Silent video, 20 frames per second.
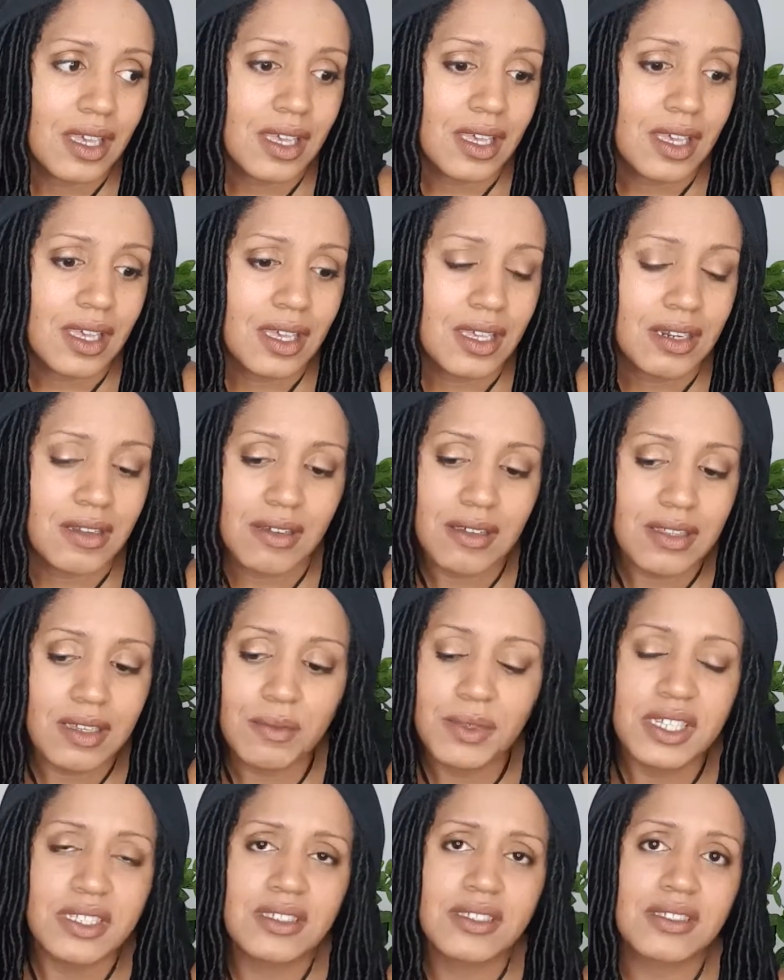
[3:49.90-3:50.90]
And all that
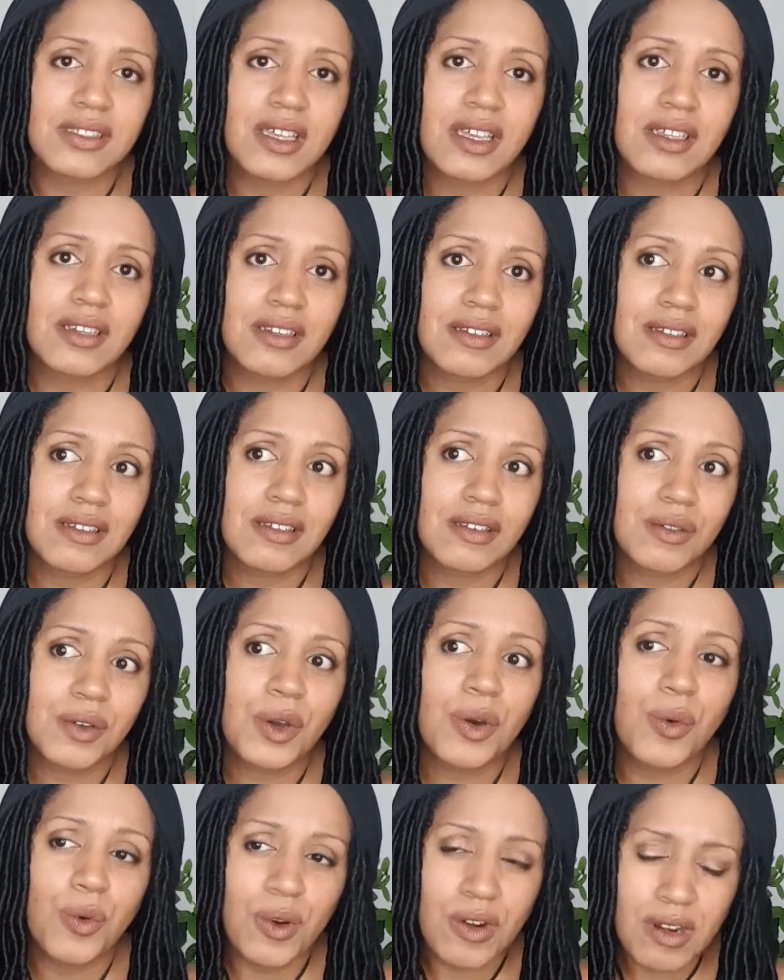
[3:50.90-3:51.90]
means is that,
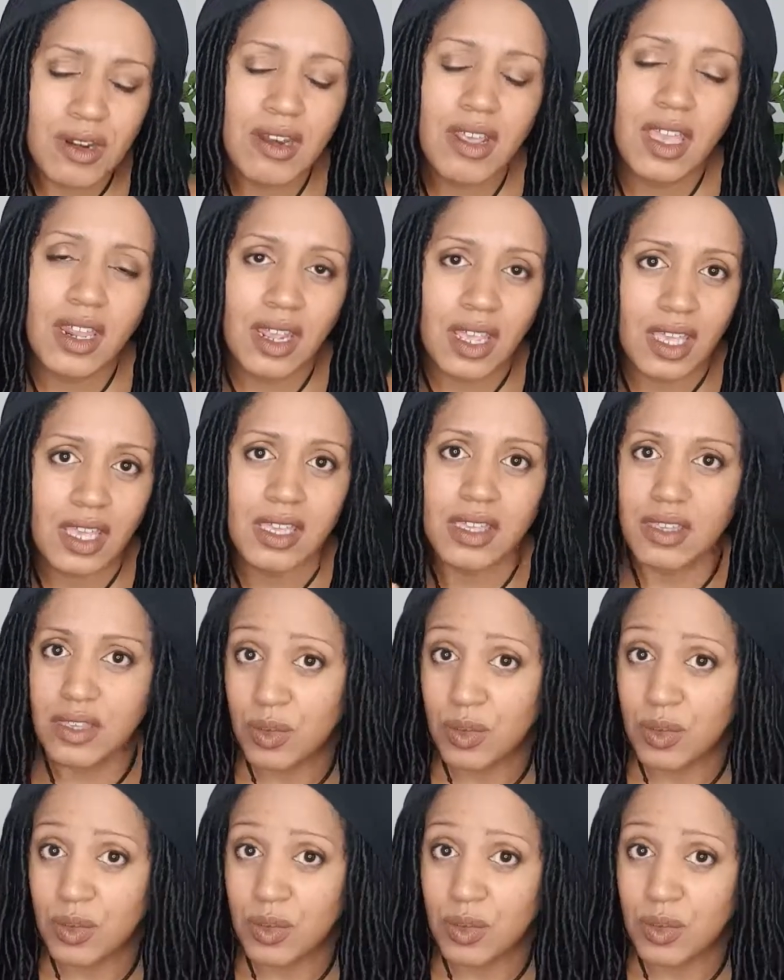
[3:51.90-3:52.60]
coordinating